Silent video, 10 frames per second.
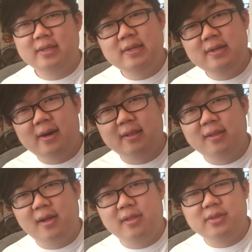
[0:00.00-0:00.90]
it. A
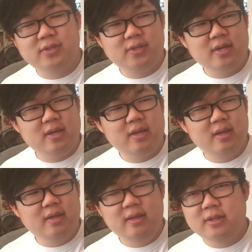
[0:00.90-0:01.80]
Lull in the Sea.
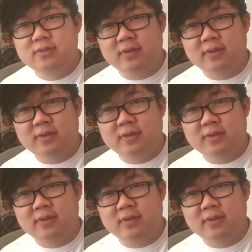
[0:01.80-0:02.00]
It's